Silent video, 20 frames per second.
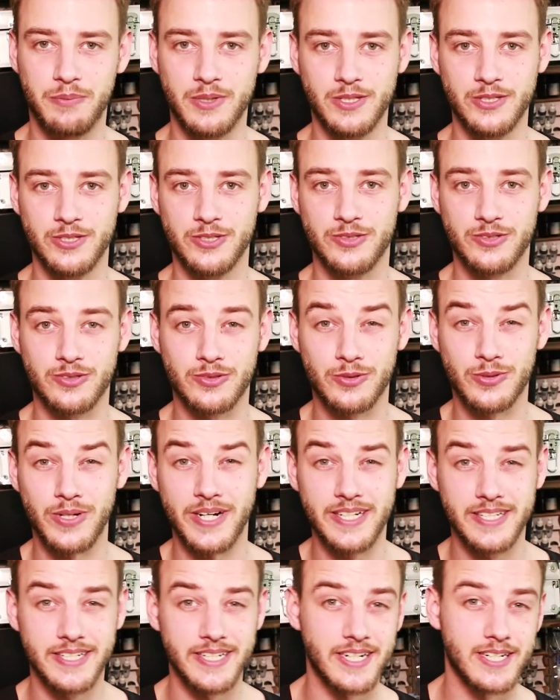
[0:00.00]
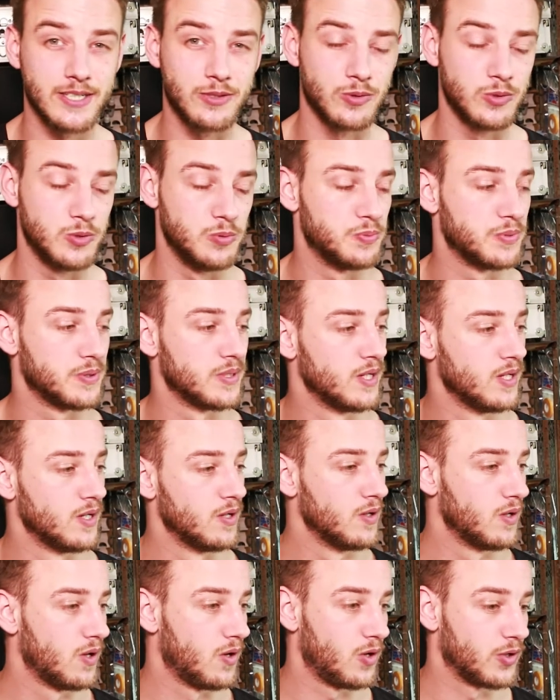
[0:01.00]
Builders Australia group
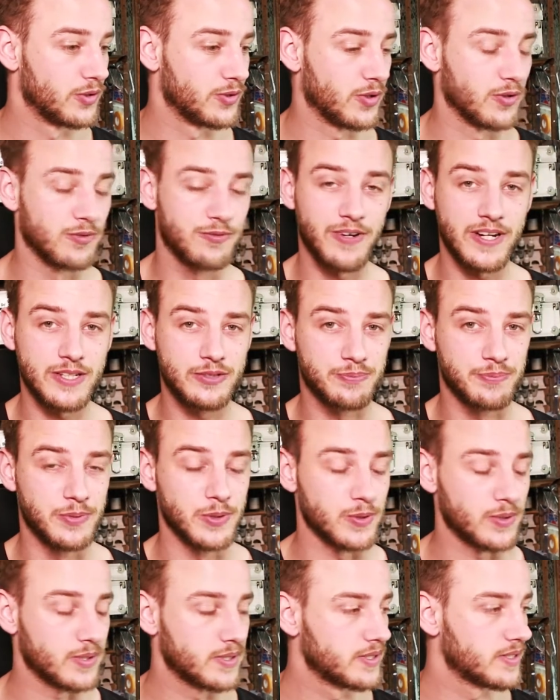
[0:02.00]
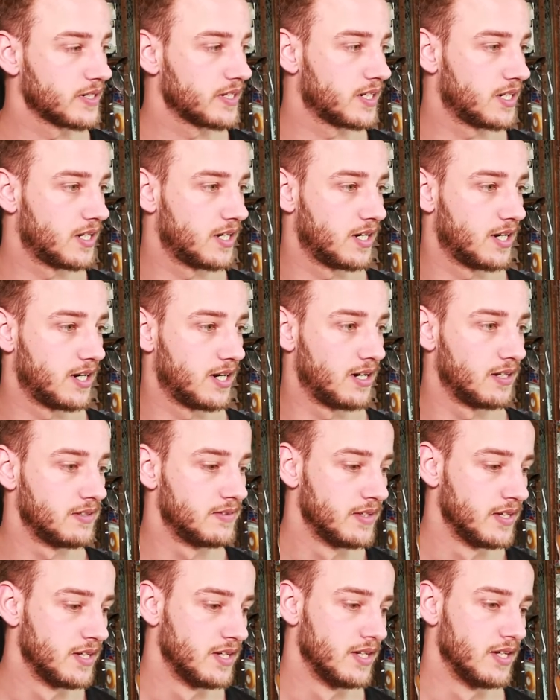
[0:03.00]
on
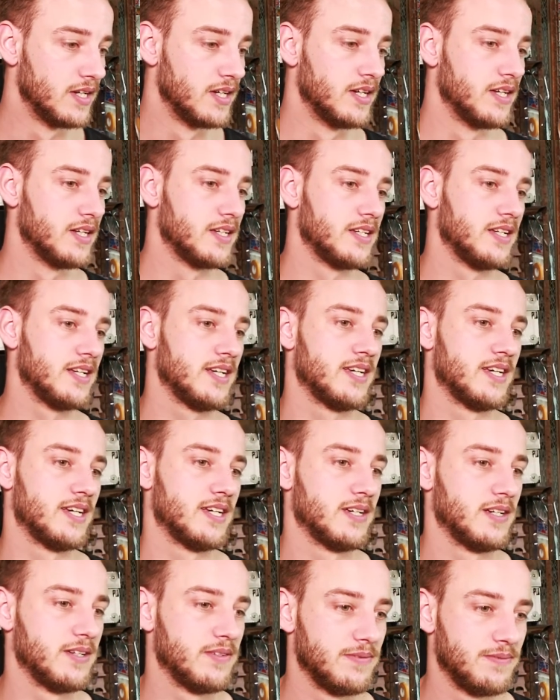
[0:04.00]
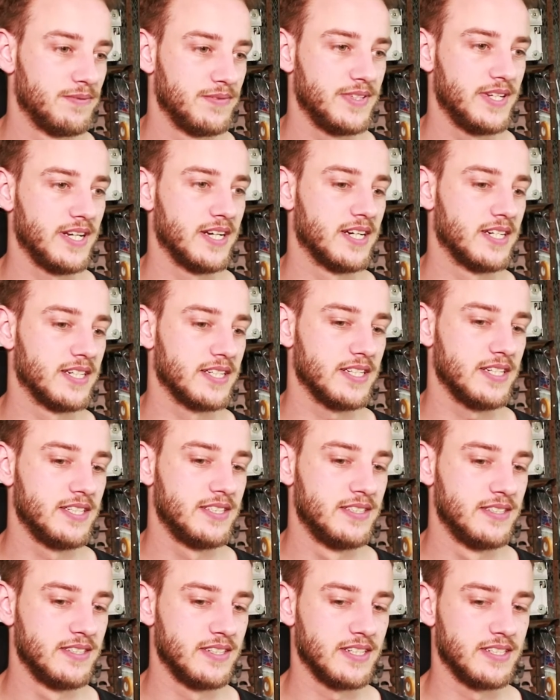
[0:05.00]
Facebook. Yeah,
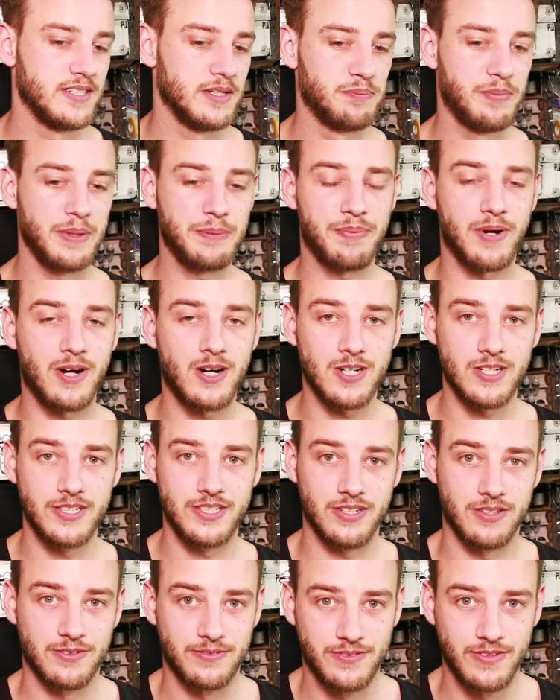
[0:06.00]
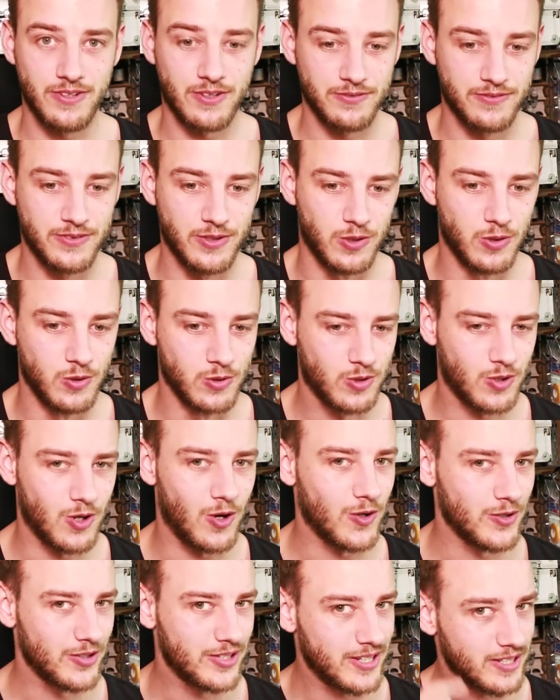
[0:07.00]
and a big part of the whole
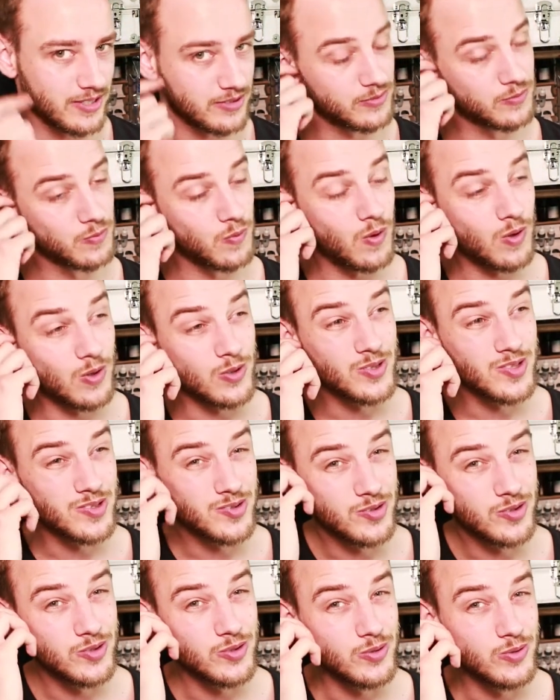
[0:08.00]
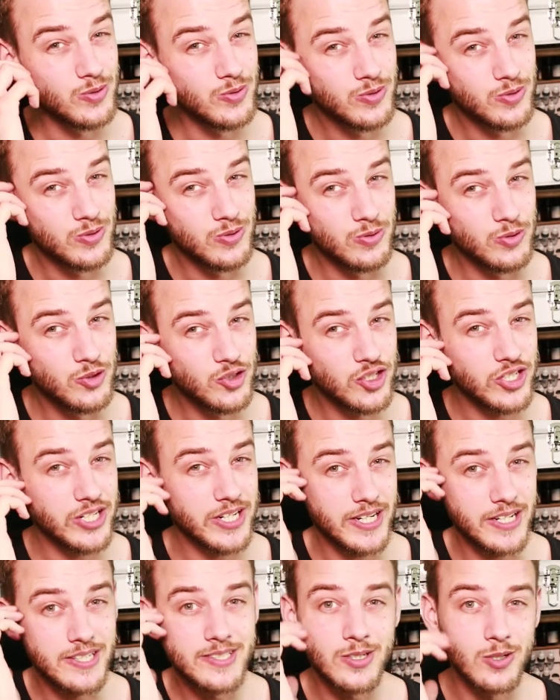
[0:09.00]
contest was to
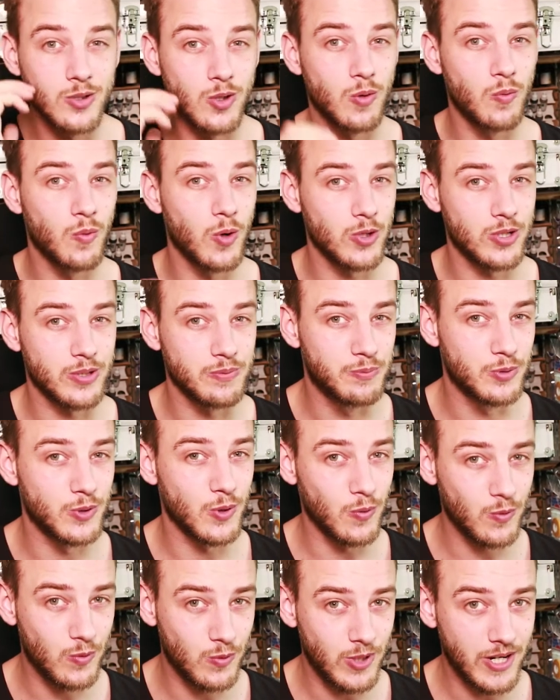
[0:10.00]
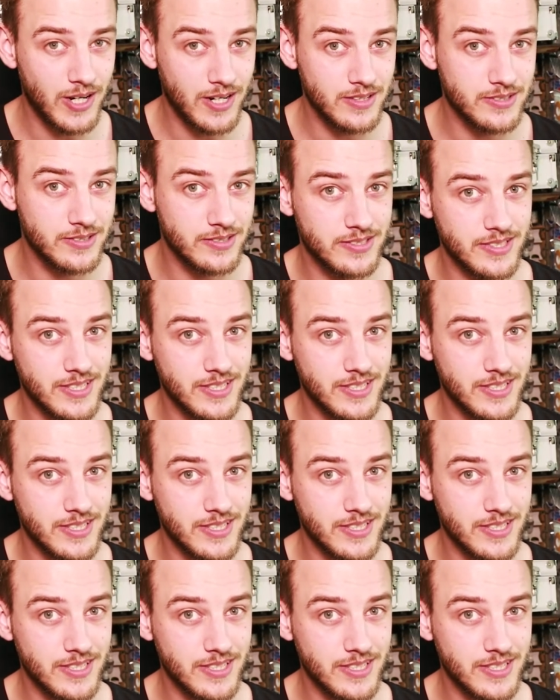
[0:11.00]
share your work in progress.